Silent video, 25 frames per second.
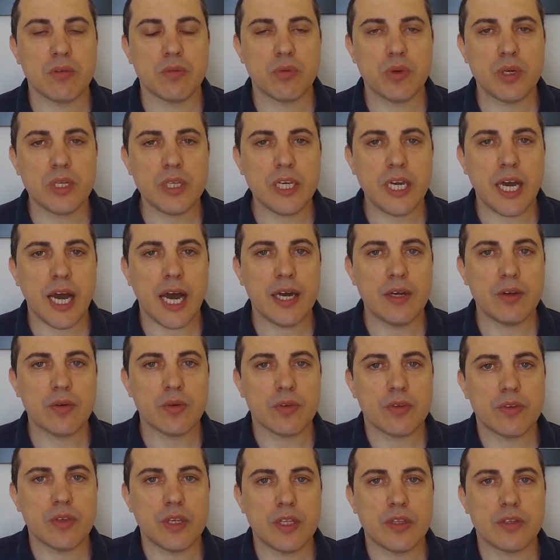Really, I
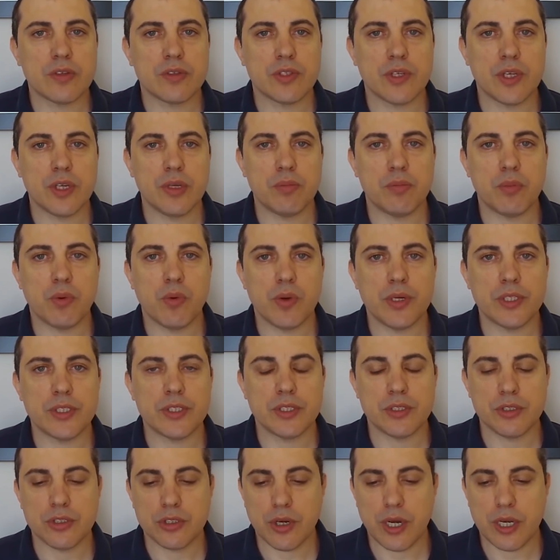don't think there's any
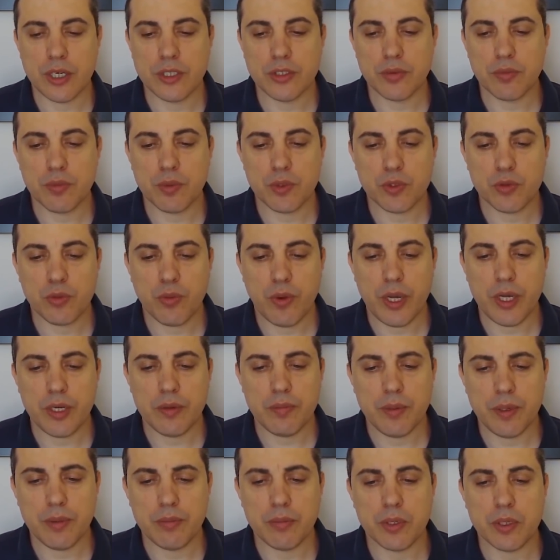point in trying to
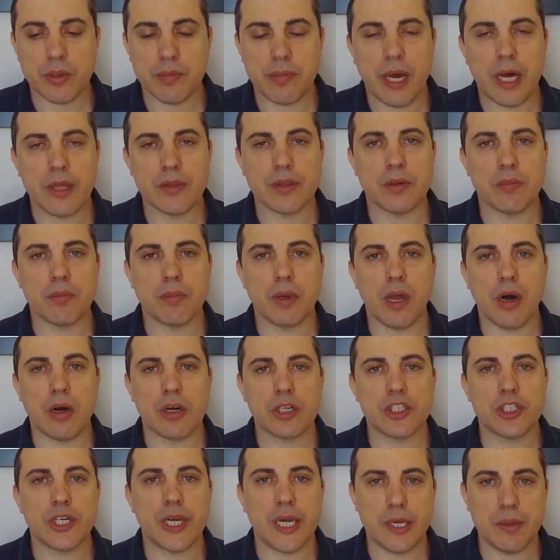persuade people about the
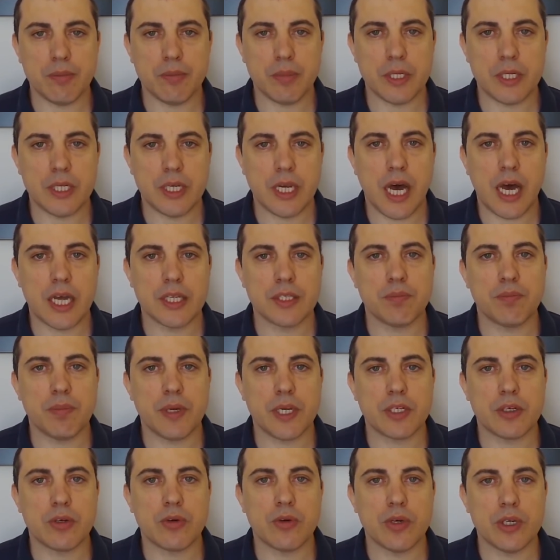blockchain but not
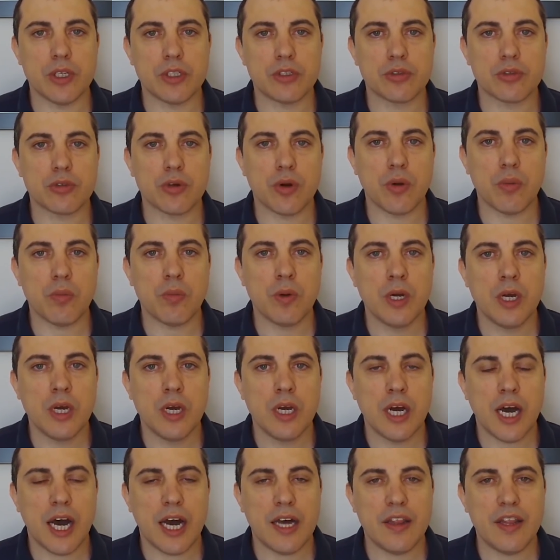Bitcoin trope.
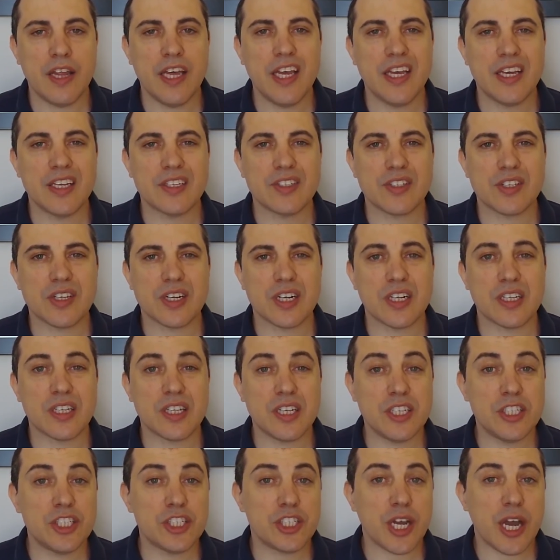I think it's a
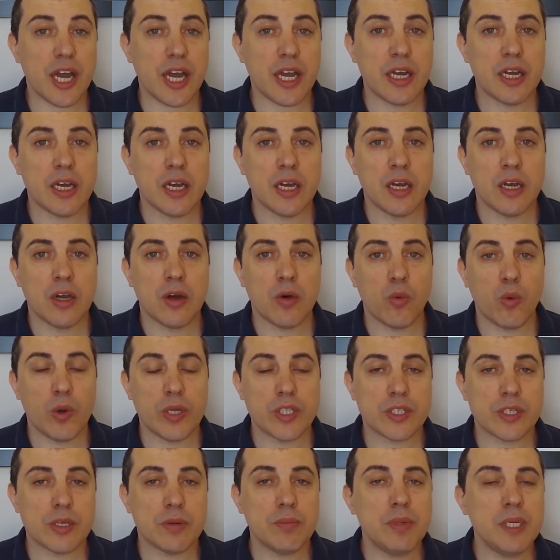cliche.
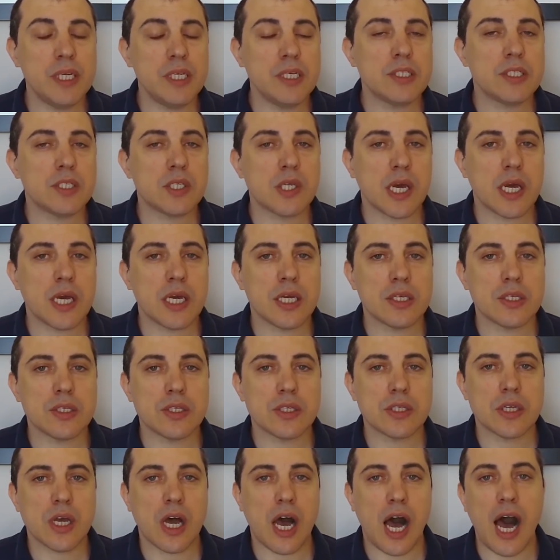When somebody
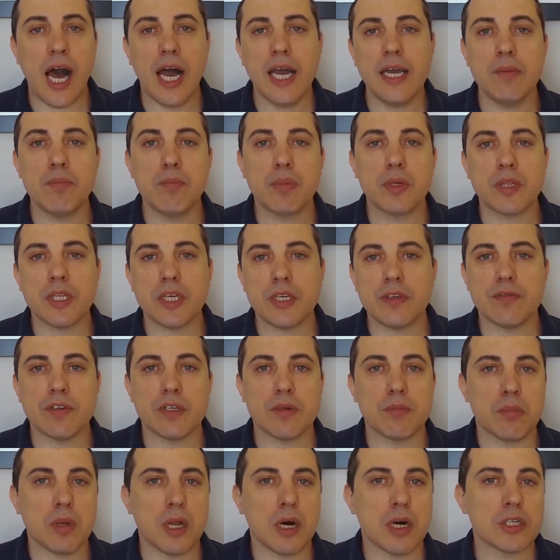says, I believe
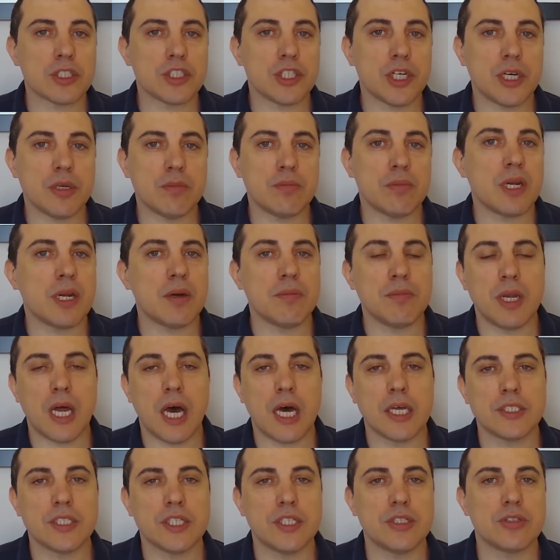in blockchain but I'm
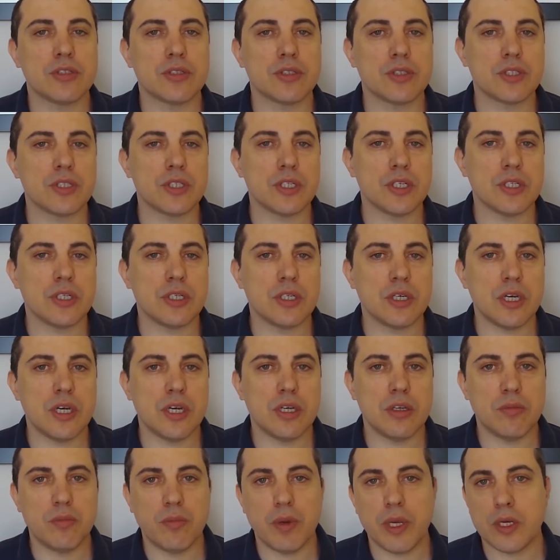not interested
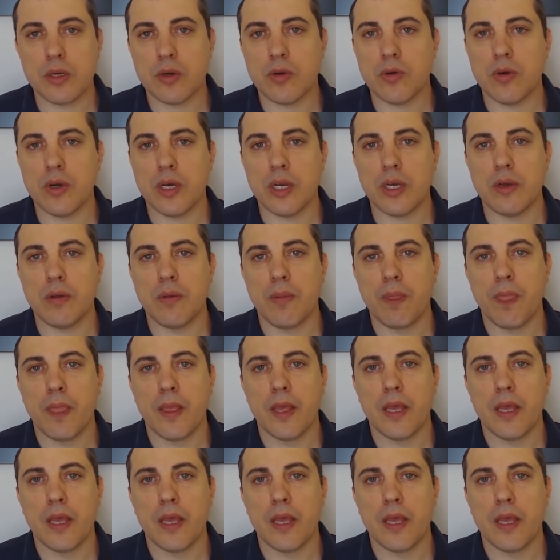in Bitcoin,